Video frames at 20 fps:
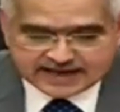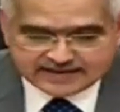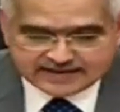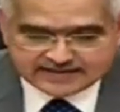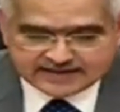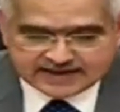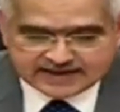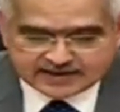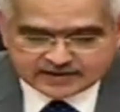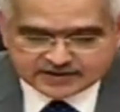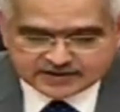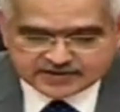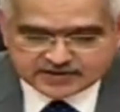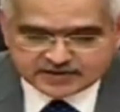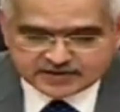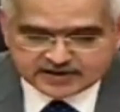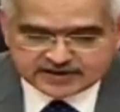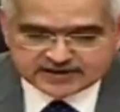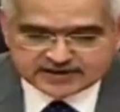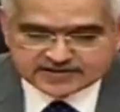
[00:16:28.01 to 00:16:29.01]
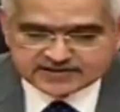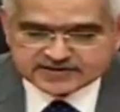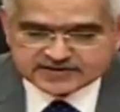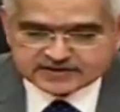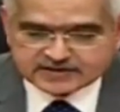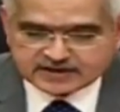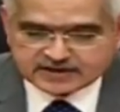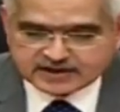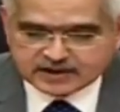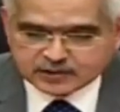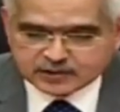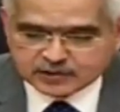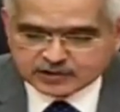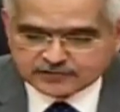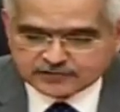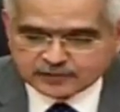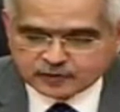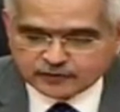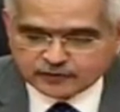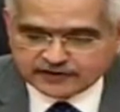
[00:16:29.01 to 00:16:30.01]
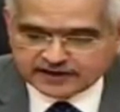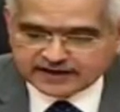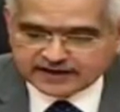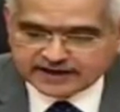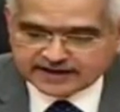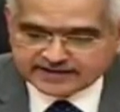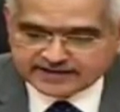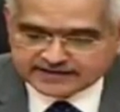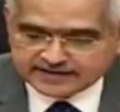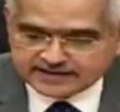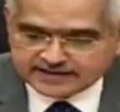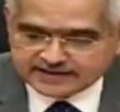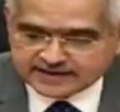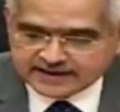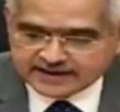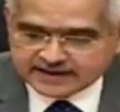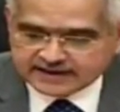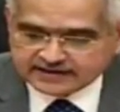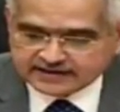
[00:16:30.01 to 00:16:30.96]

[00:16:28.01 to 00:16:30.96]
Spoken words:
and their custodians on account of COVID-19